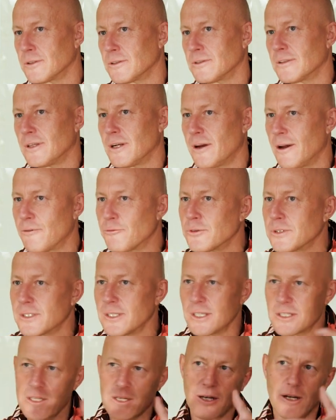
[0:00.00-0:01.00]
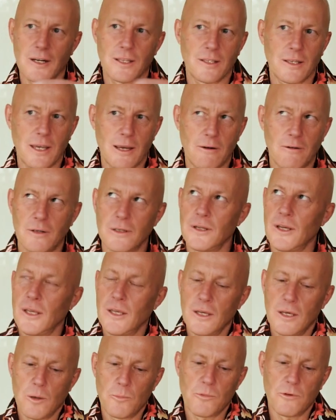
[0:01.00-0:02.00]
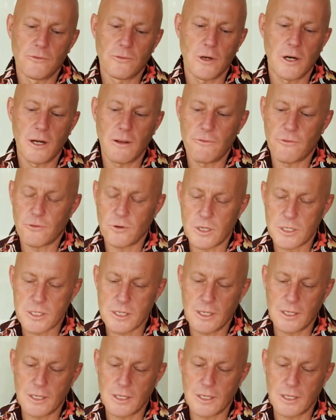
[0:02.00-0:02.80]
Mm-hmm. You know, mm-hmm. everything's kind of there and and provided for us.